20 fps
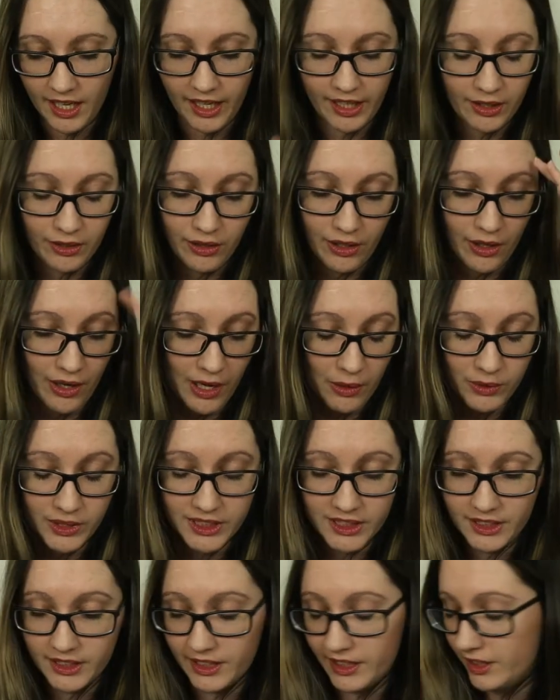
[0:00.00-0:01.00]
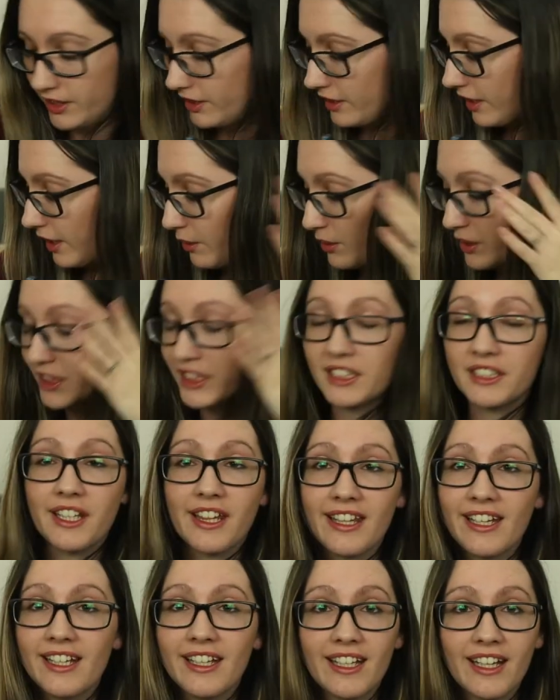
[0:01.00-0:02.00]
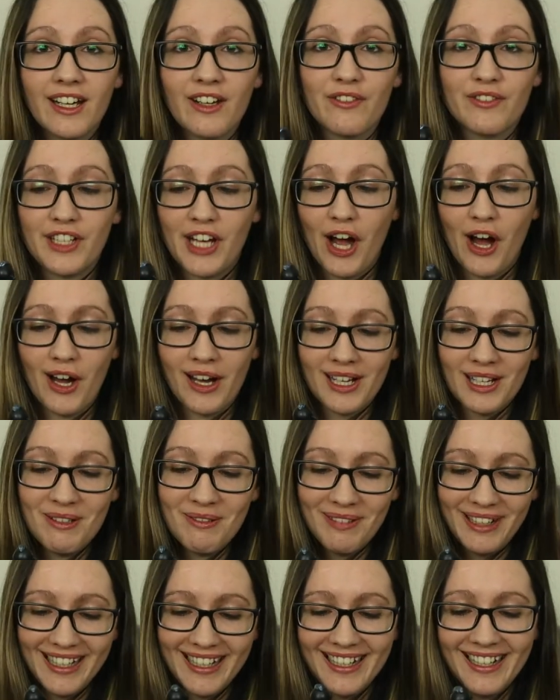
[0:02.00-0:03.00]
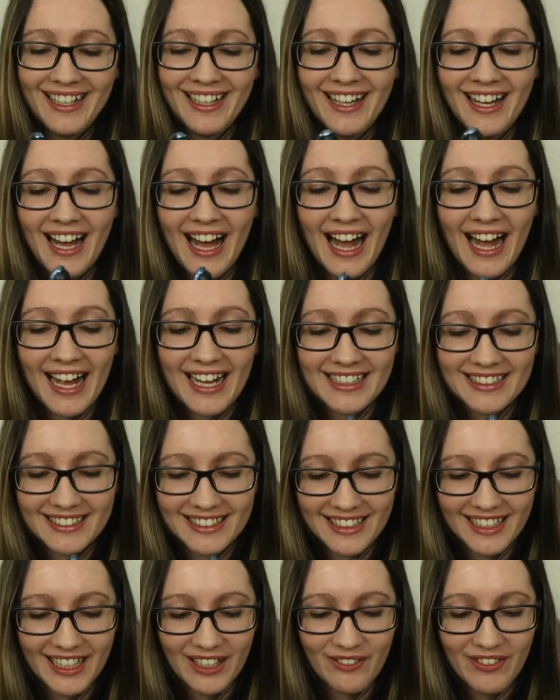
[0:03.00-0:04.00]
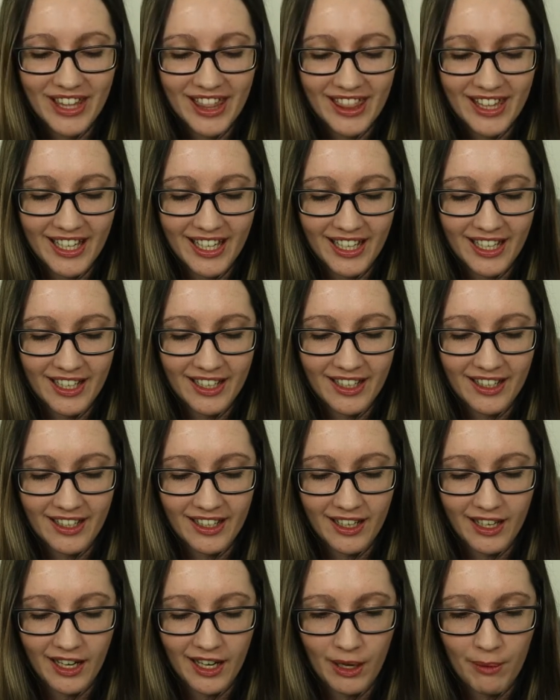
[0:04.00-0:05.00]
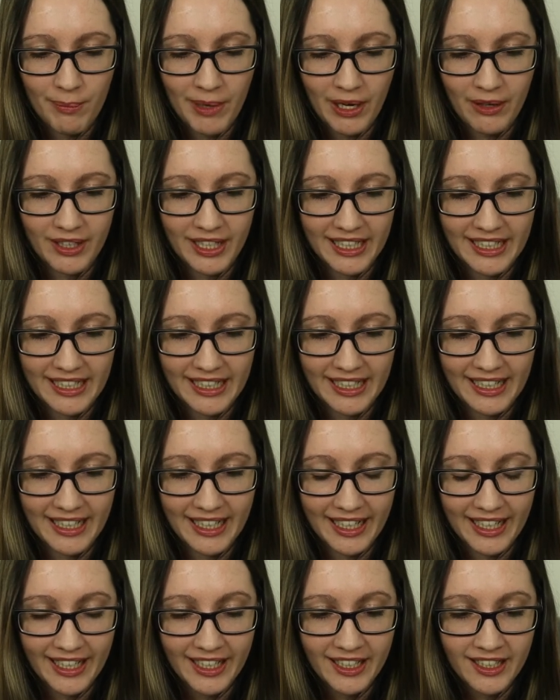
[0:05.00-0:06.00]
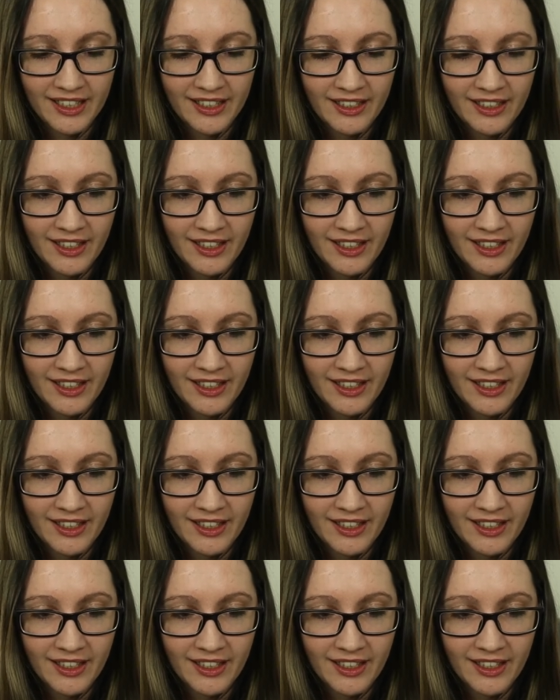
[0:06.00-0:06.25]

I don't know, I was still I was still thinking of the Occamy. I didn't even think about Nagini.